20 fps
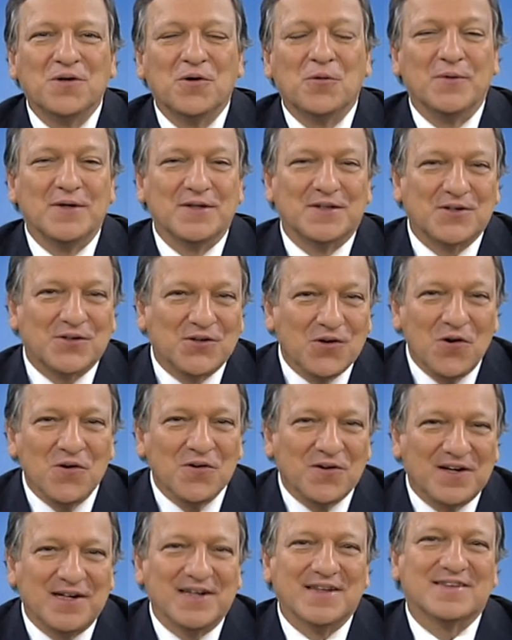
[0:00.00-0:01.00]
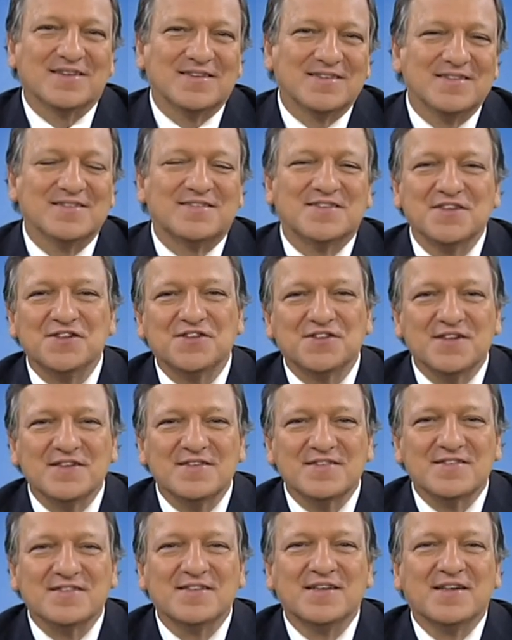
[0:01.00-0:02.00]
with concrete
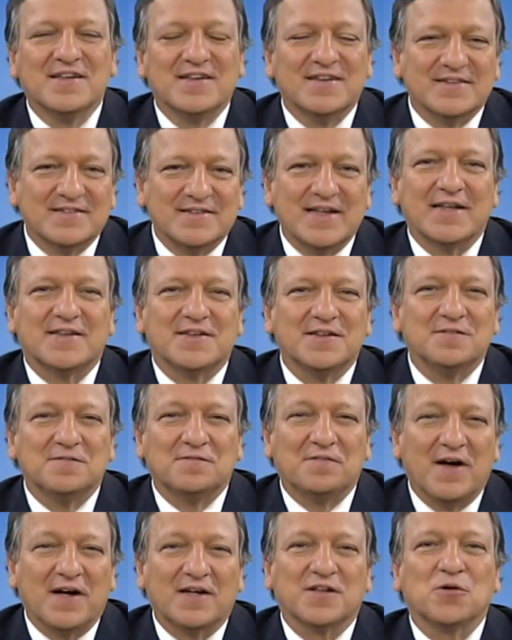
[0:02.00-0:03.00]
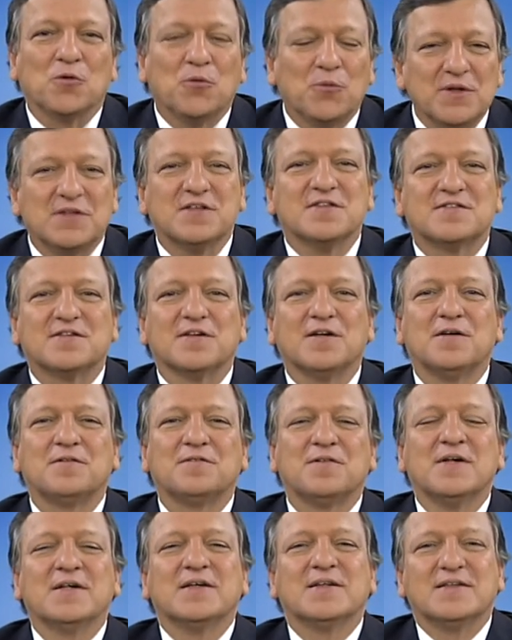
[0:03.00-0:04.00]
decisions that in fact we
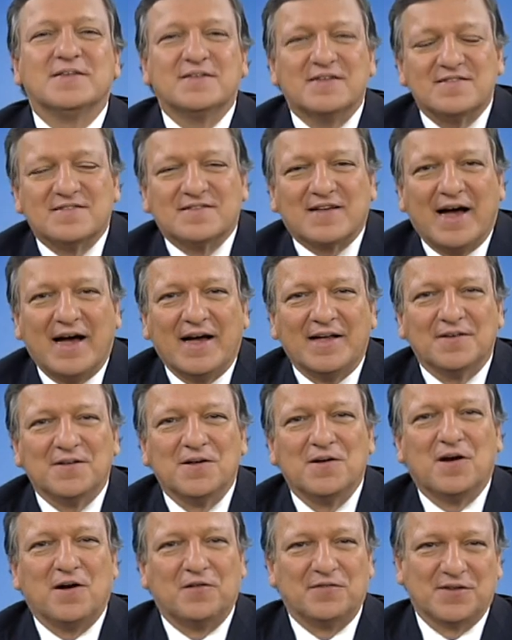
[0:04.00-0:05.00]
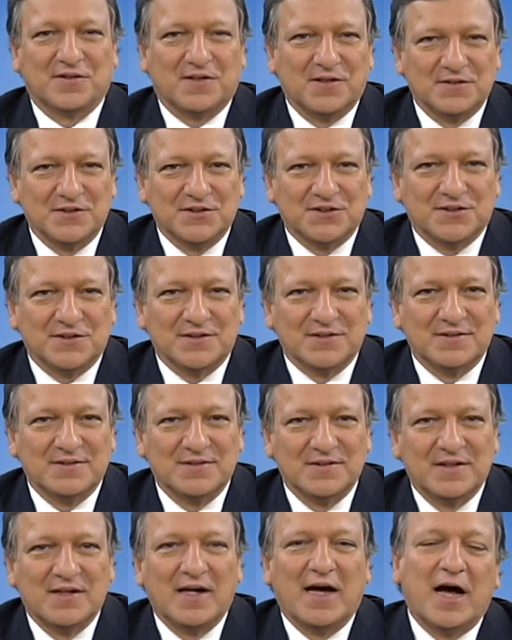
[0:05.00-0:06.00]
deserve this kind of recognition.
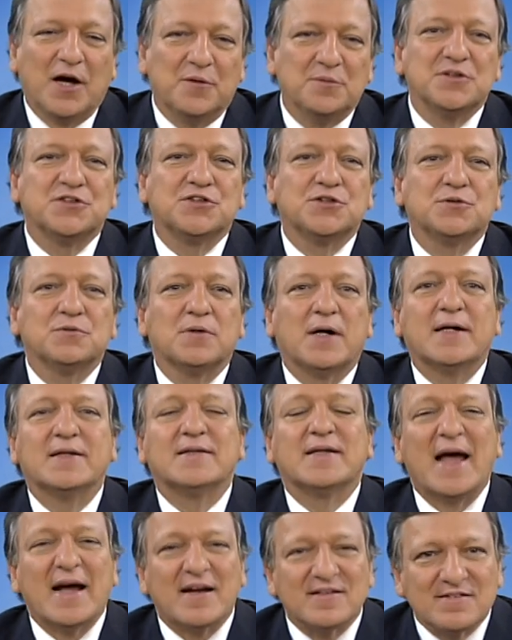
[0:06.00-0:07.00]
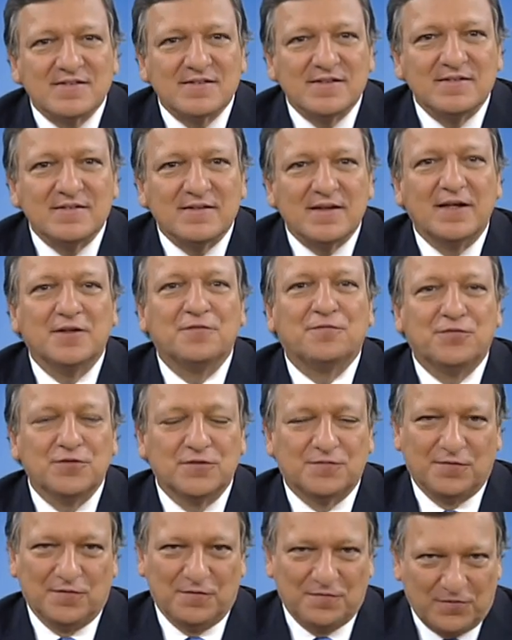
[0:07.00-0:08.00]
I wish you an excellent and
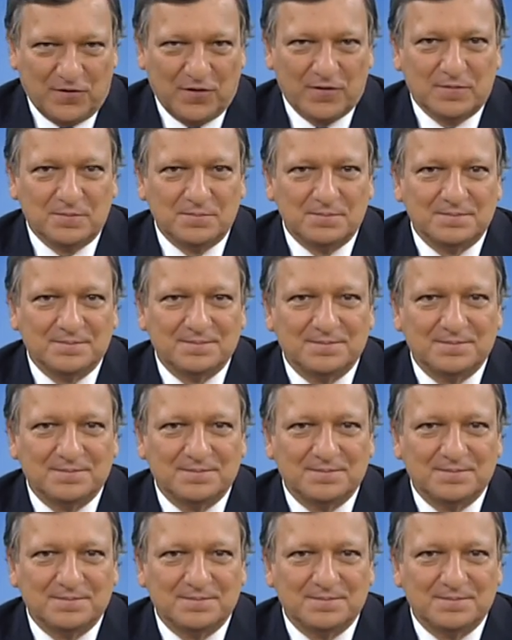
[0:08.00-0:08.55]
fruitful forum.